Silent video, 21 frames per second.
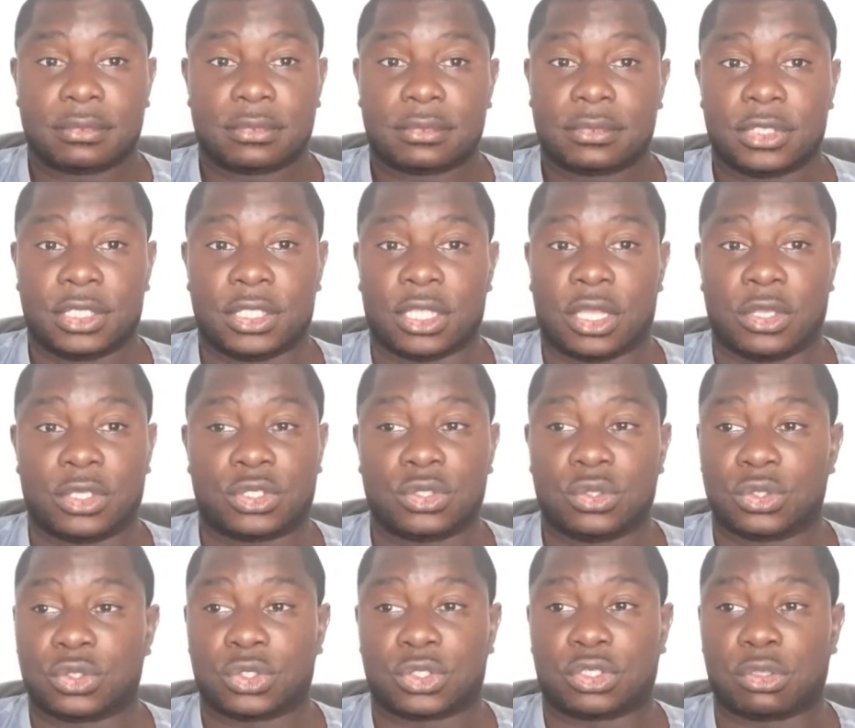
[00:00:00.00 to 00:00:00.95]
it's
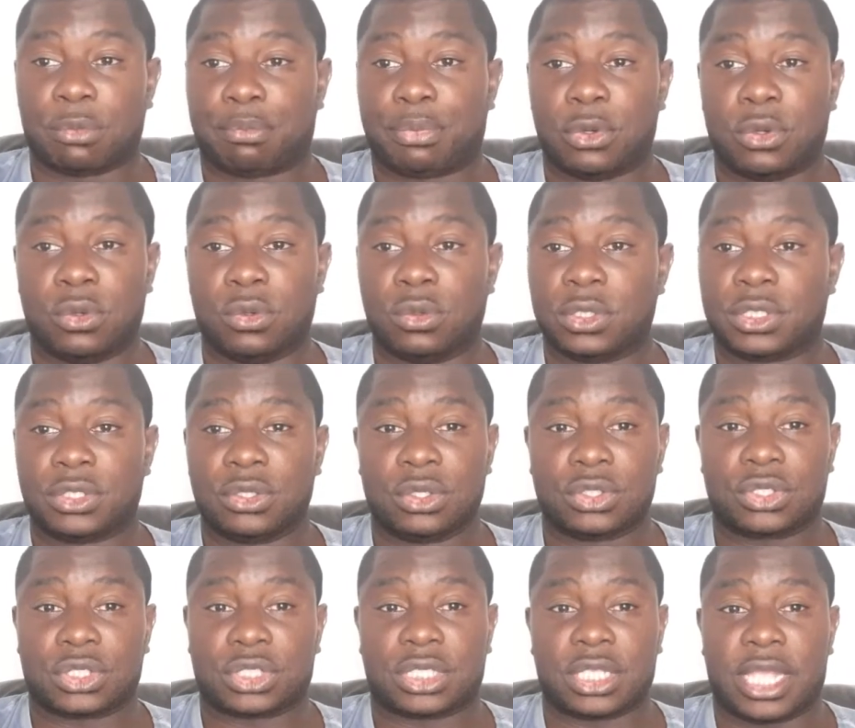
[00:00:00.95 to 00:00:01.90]
not just the ball, it's
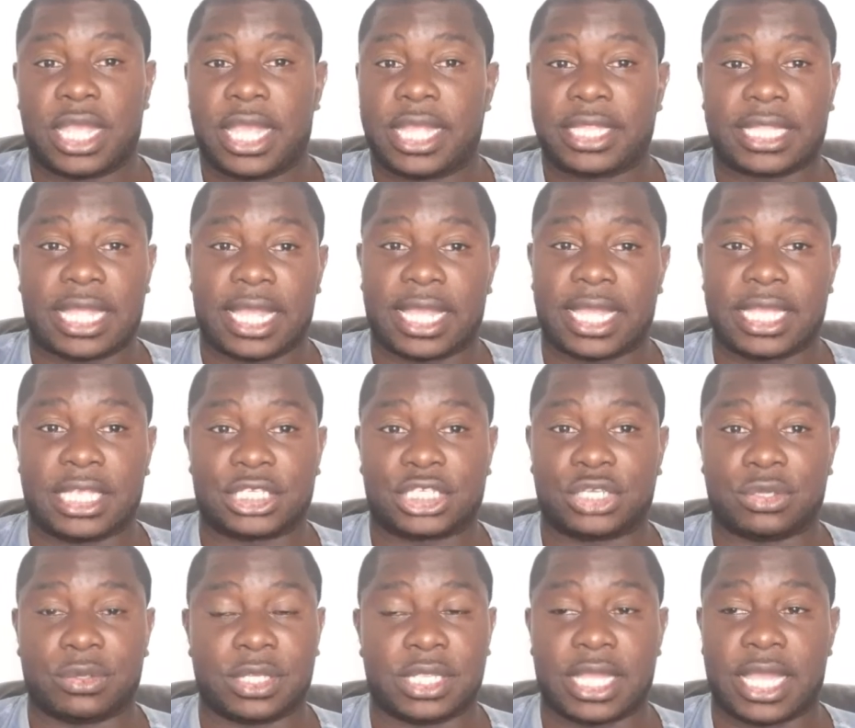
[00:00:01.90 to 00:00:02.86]
not just the head that
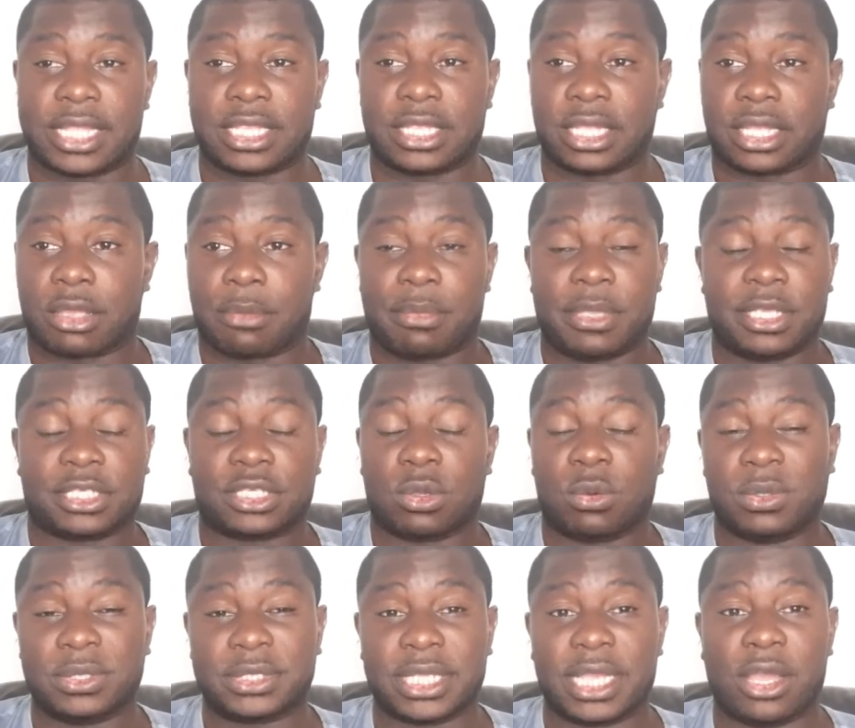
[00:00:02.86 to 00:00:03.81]
hits you in the head. It could be
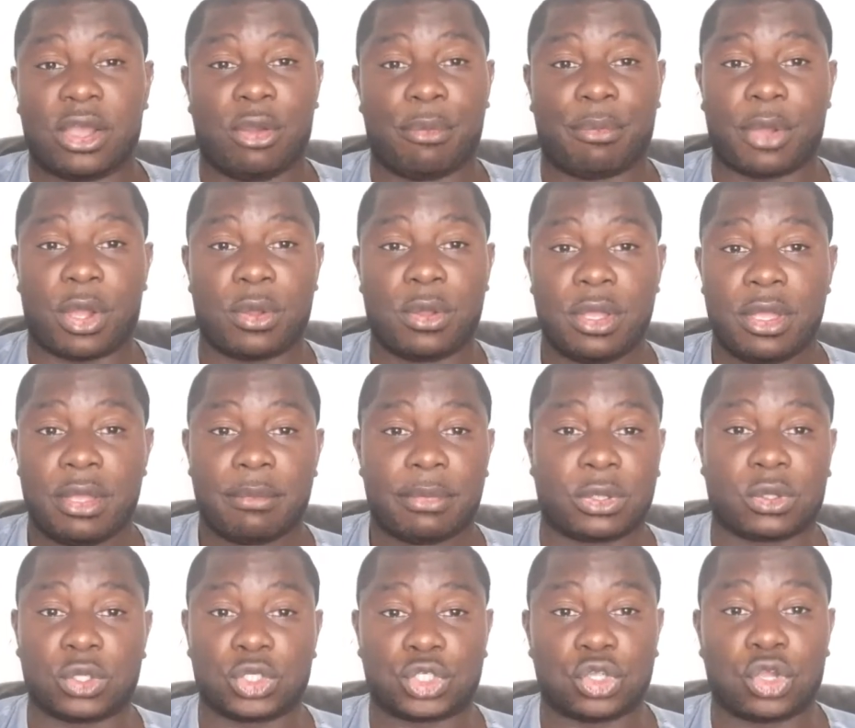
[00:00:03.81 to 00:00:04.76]
someone's elbow
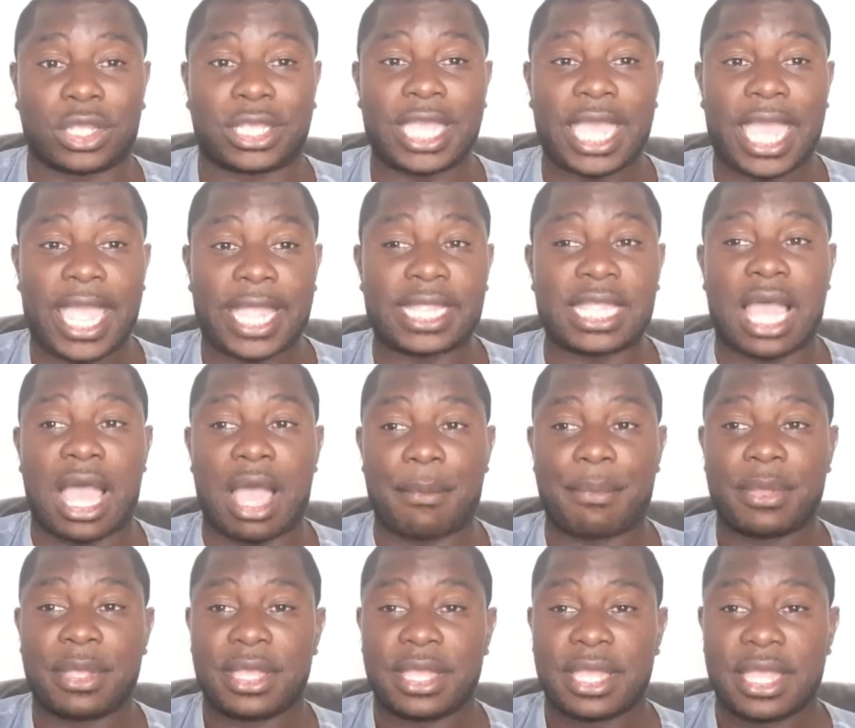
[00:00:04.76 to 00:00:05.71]
because you're getting
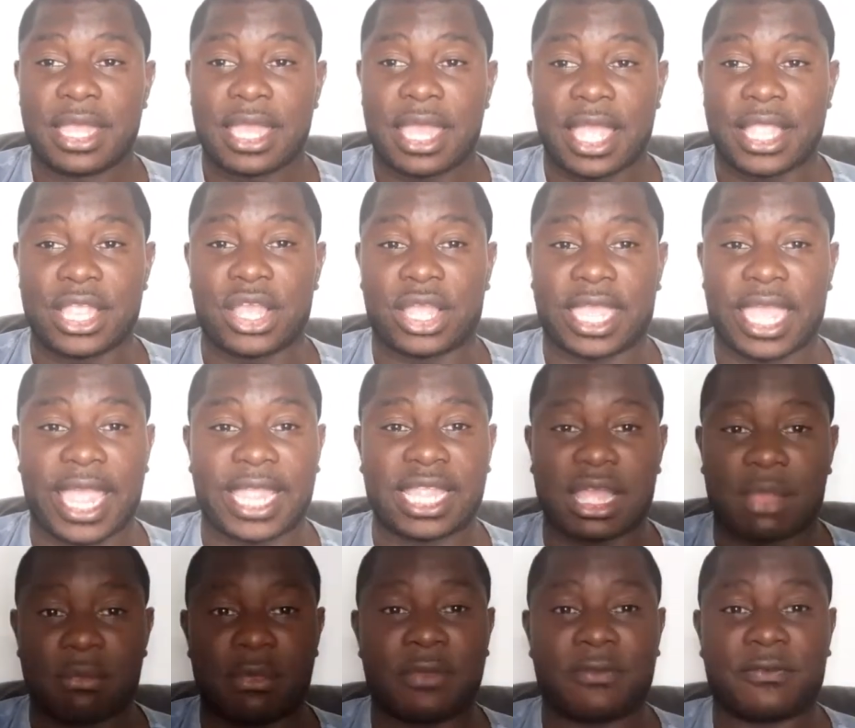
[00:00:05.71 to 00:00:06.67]
up and you're getting
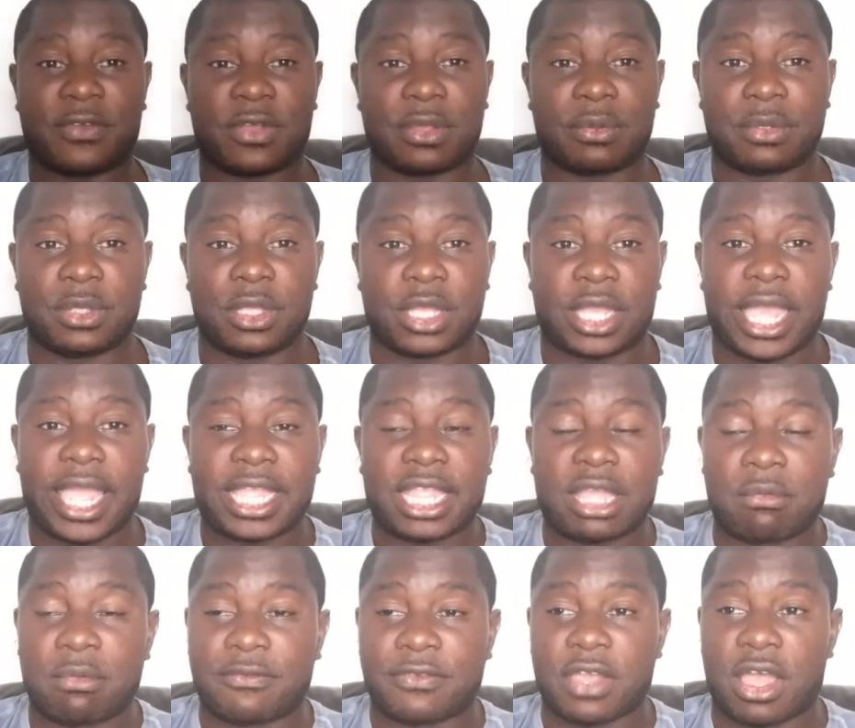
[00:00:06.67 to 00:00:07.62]
up
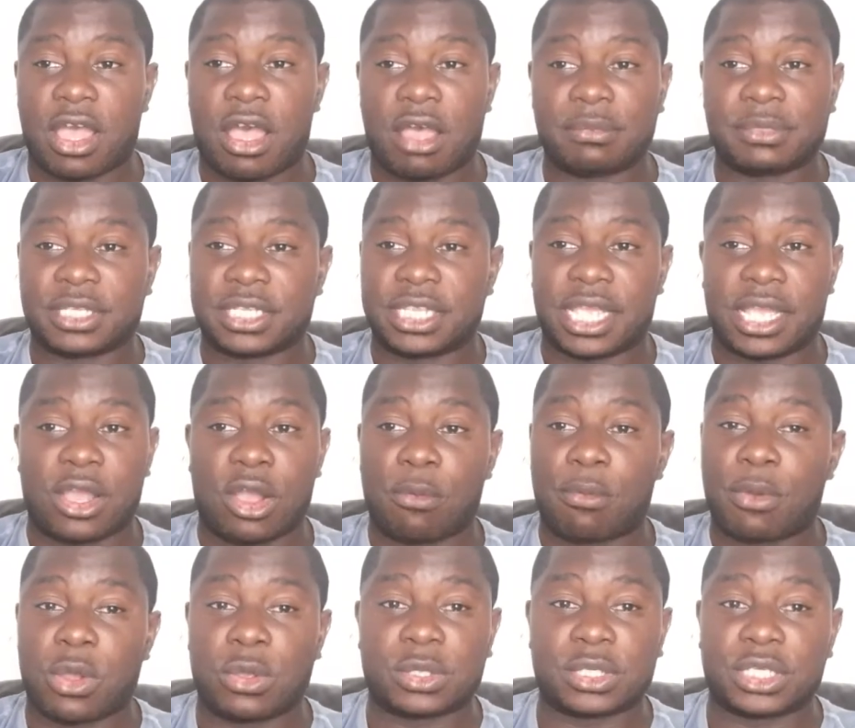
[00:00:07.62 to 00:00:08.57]
with your arms and your
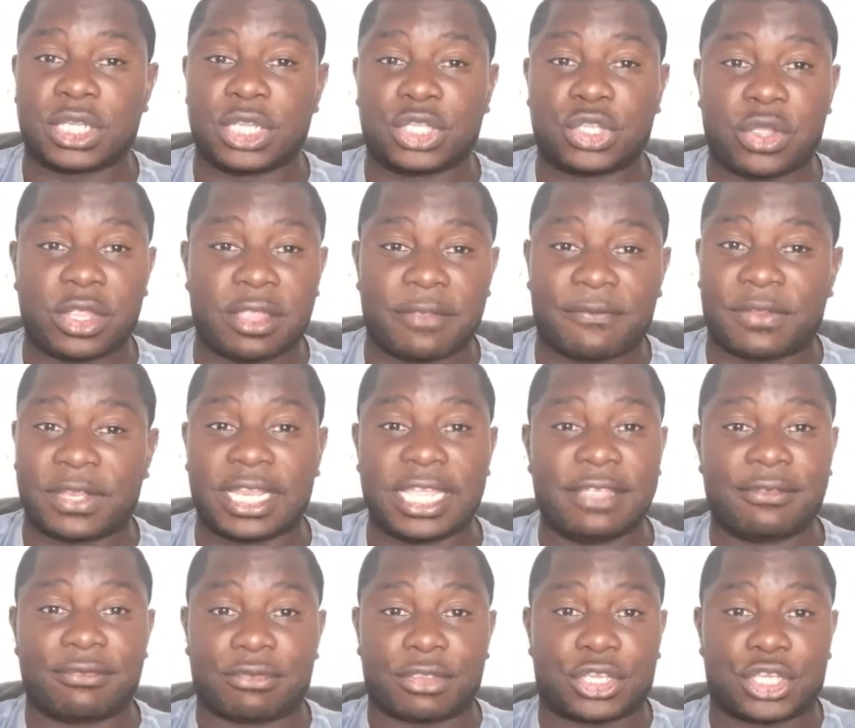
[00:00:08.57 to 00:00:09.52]
elbows and you're doing it for
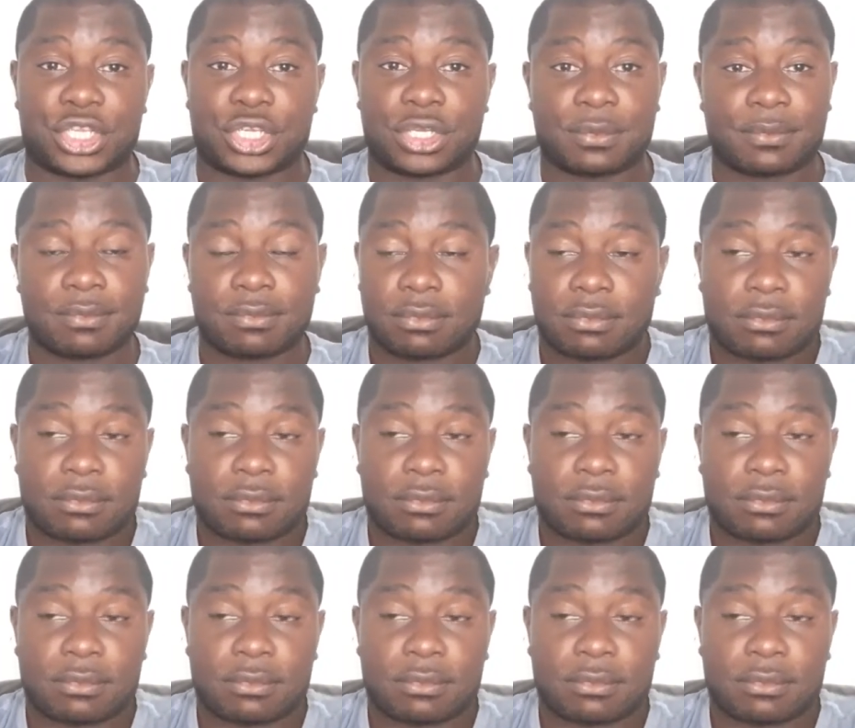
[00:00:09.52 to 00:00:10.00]
leverage.